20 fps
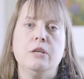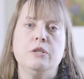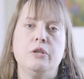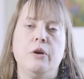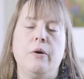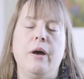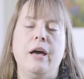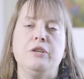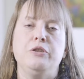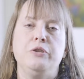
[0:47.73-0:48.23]

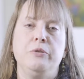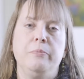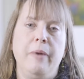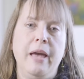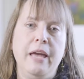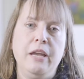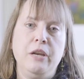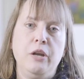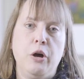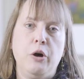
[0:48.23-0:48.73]
So as you
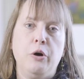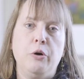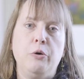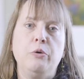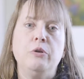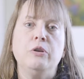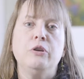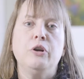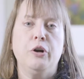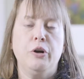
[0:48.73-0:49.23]
may
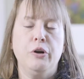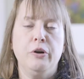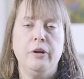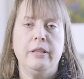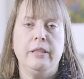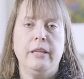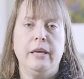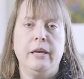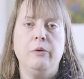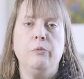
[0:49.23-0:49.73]
know,
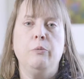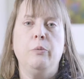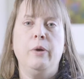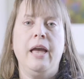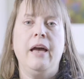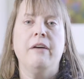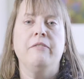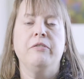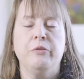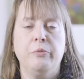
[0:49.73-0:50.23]
currently we
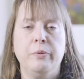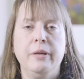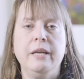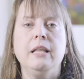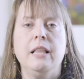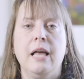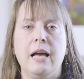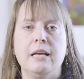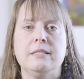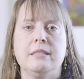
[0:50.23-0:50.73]
have three
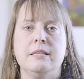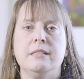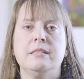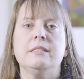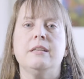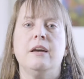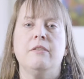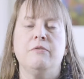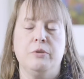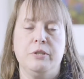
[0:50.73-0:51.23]

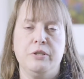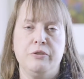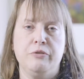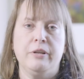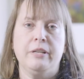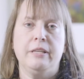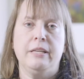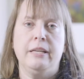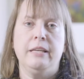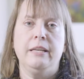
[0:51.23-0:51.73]
classes of
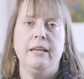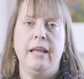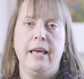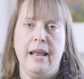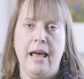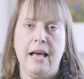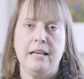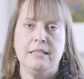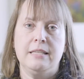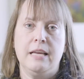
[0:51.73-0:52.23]
restricted
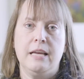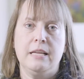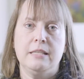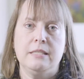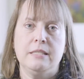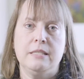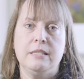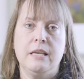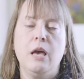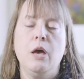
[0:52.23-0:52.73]
net
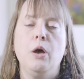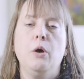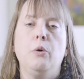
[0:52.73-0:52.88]
assets.